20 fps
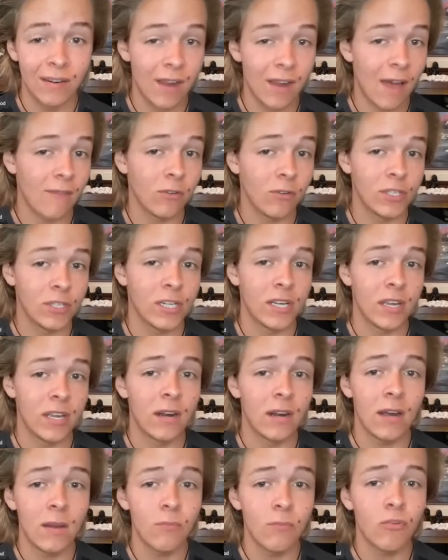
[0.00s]
novelty,
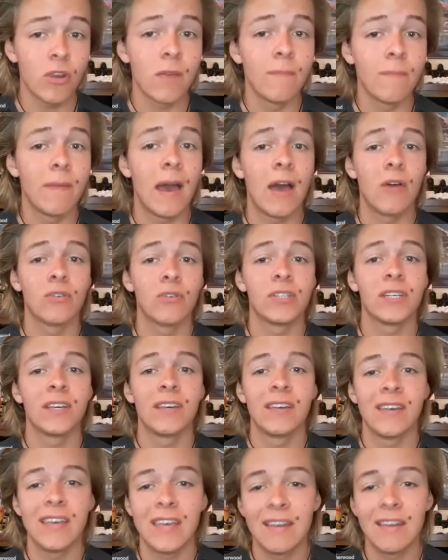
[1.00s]
cannot bring about
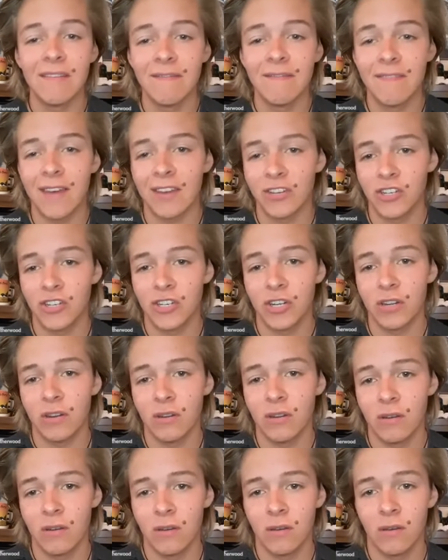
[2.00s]

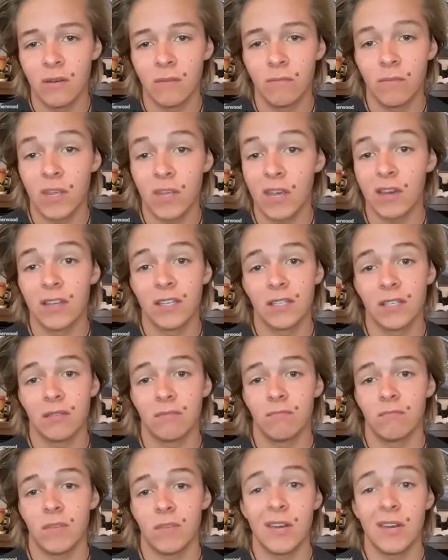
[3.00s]
invention,
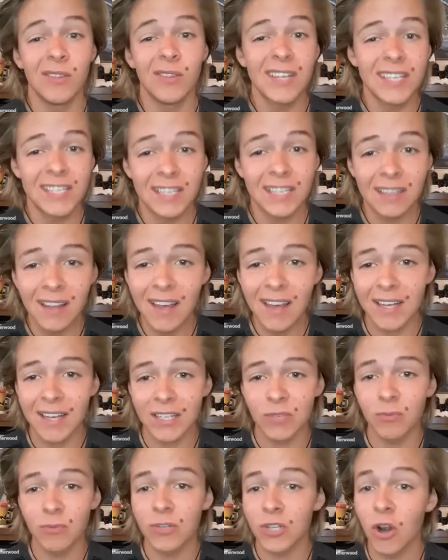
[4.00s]
because it only
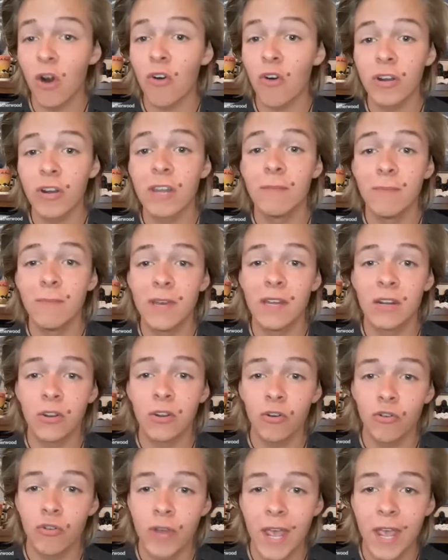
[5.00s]
selects what's already been
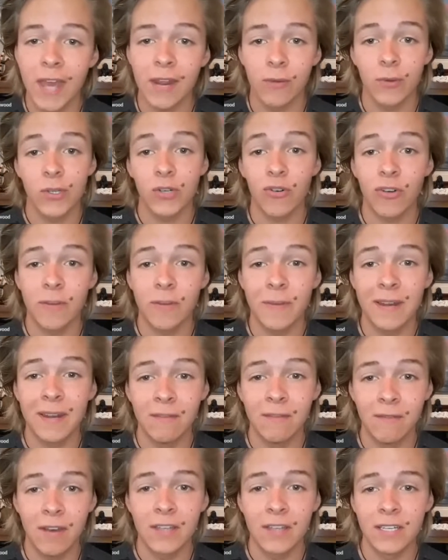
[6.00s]
created, what's already
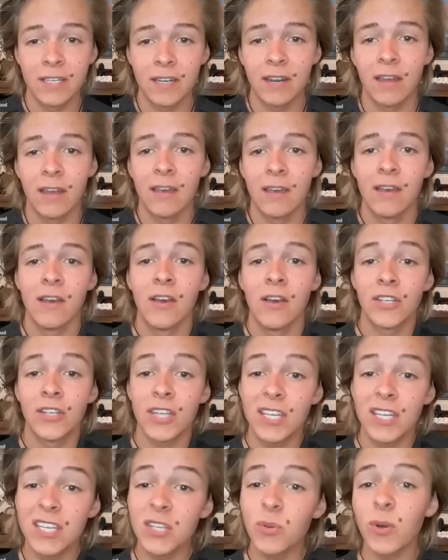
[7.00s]
been invented.
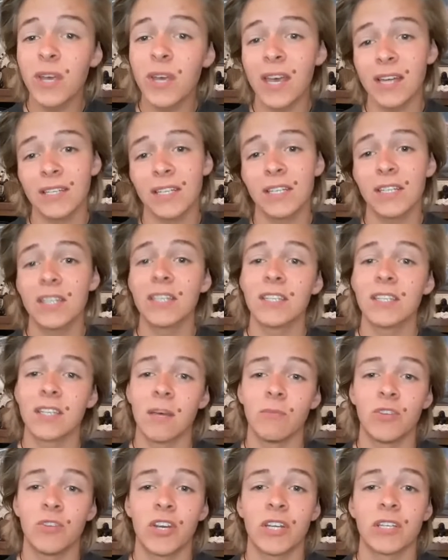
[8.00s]
So this is what gets us to the
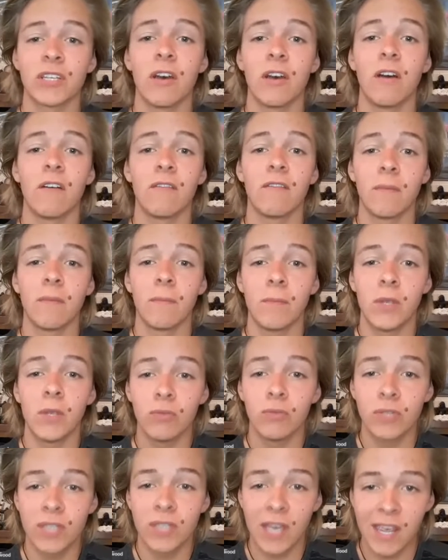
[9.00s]
subject of
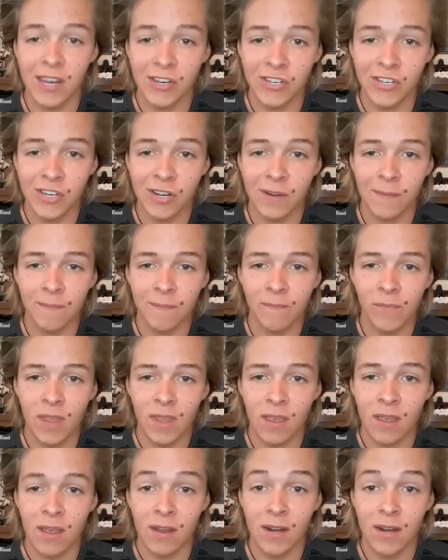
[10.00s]
mutation.
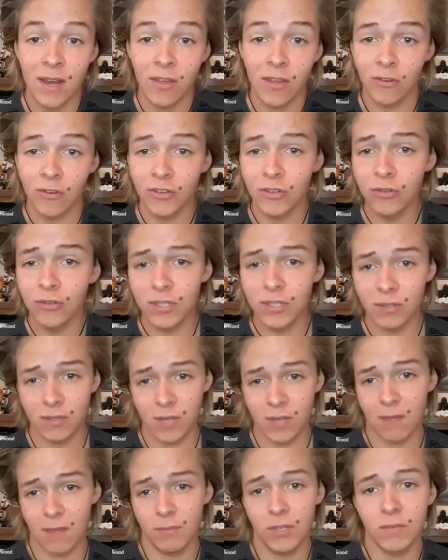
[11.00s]
Now, there are two
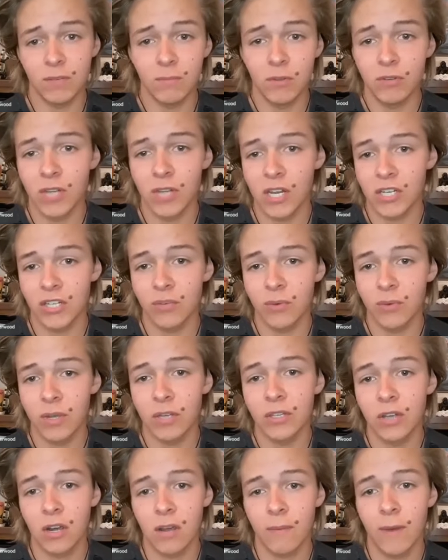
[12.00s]
types of mutation that we
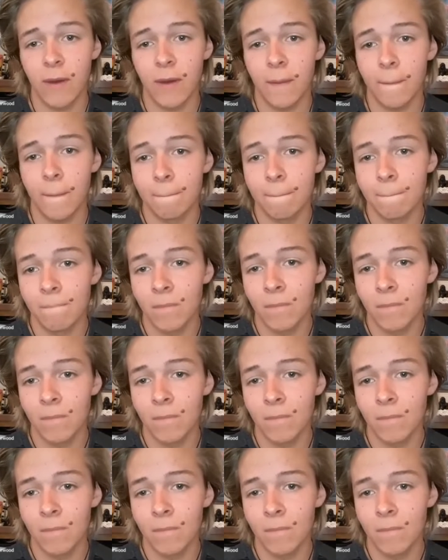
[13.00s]
can talk about.